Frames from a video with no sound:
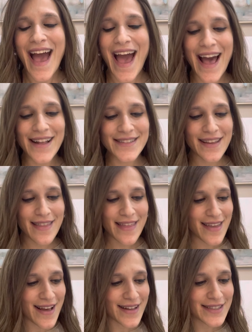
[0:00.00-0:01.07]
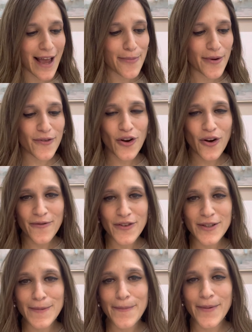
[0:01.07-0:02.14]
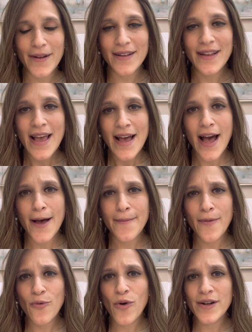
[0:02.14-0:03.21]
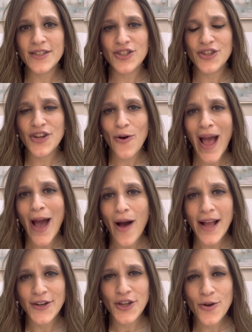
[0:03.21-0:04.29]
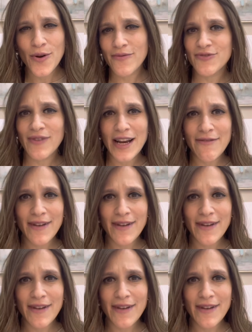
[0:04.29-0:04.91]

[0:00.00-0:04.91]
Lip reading: And the third type of confused people wanted to know how I knew it was really,